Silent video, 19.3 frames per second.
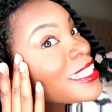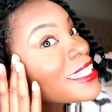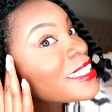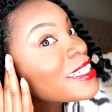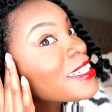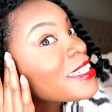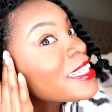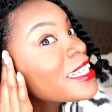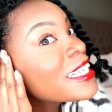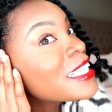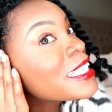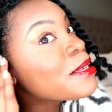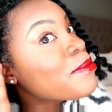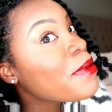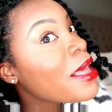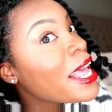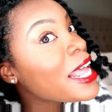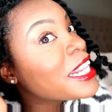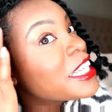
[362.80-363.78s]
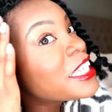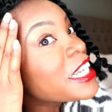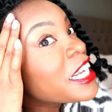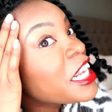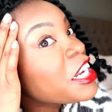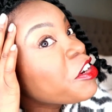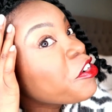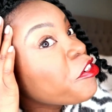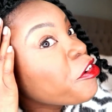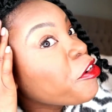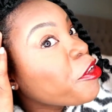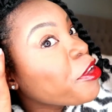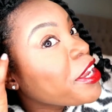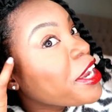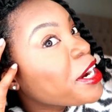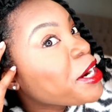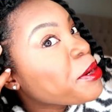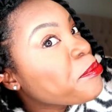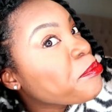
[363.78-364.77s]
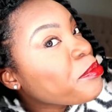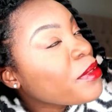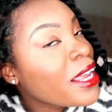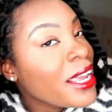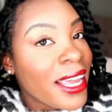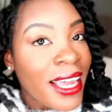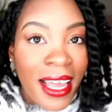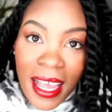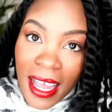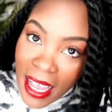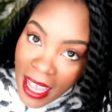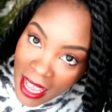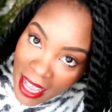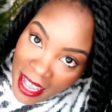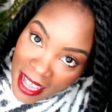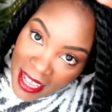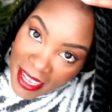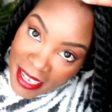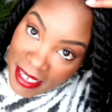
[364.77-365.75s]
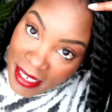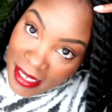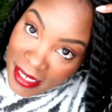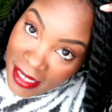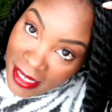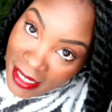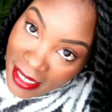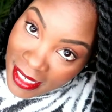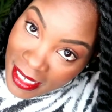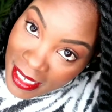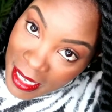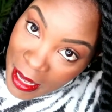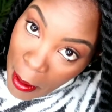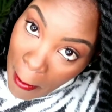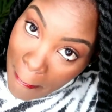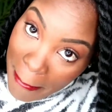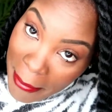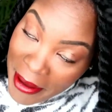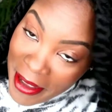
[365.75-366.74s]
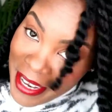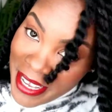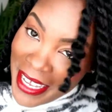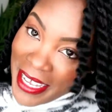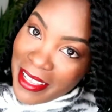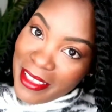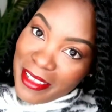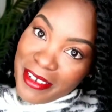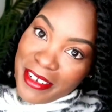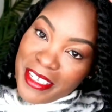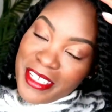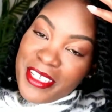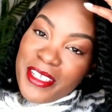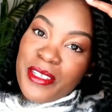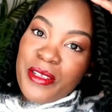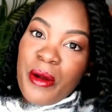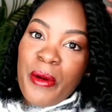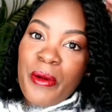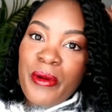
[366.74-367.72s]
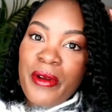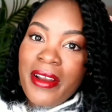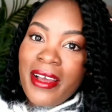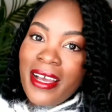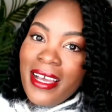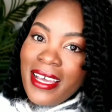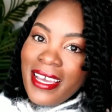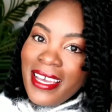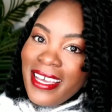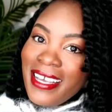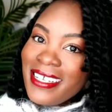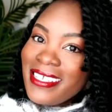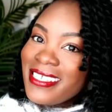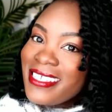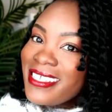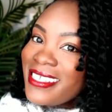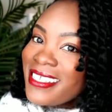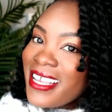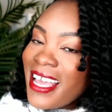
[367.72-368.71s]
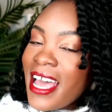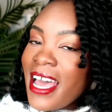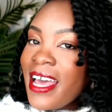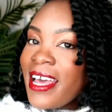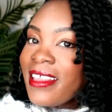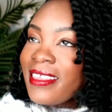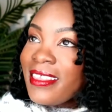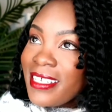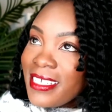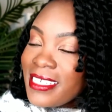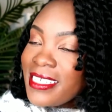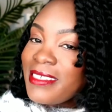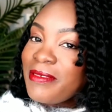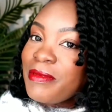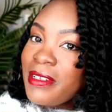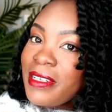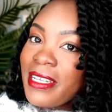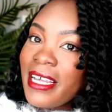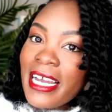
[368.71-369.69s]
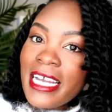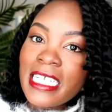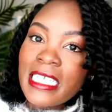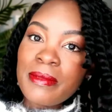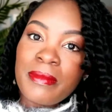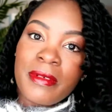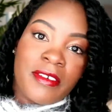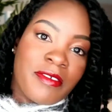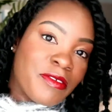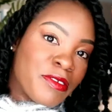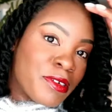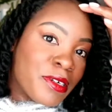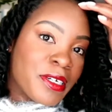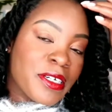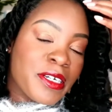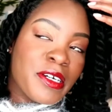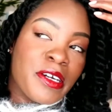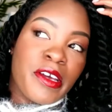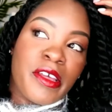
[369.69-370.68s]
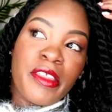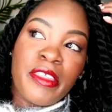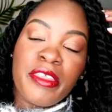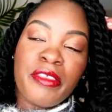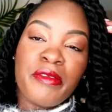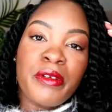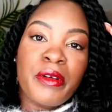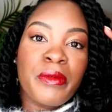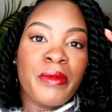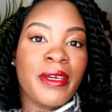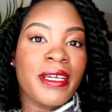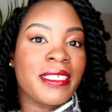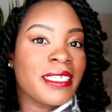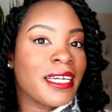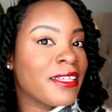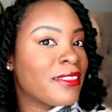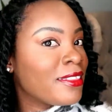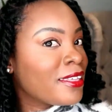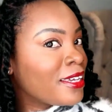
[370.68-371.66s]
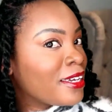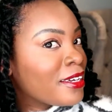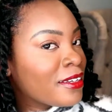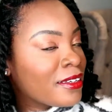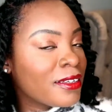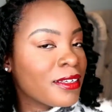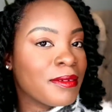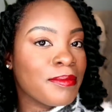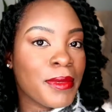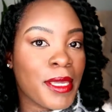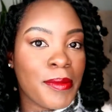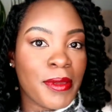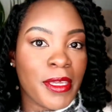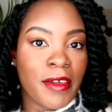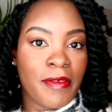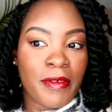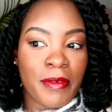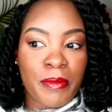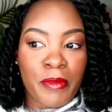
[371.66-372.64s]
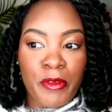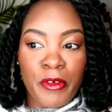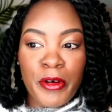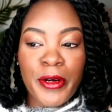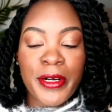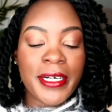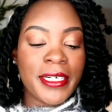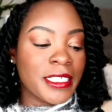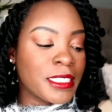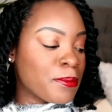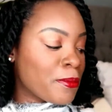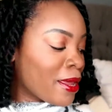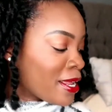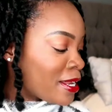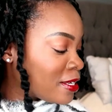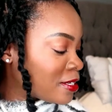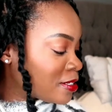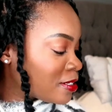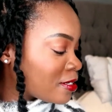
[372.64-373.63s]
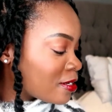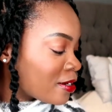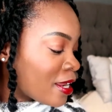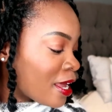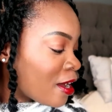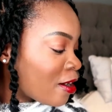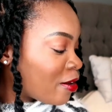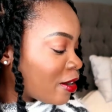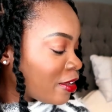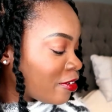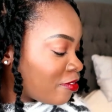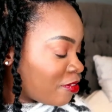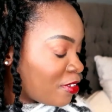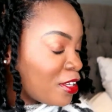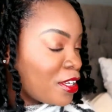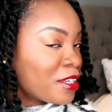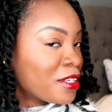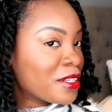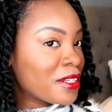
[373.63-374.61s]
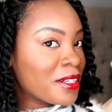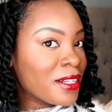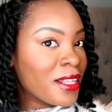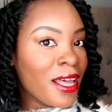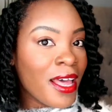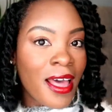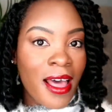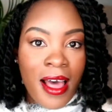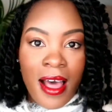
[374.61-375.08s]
Sorry, that's some edge control here. But it looks so nice. This will last me for a good 3 weeks, I think, maybe even more, depends on how I feel.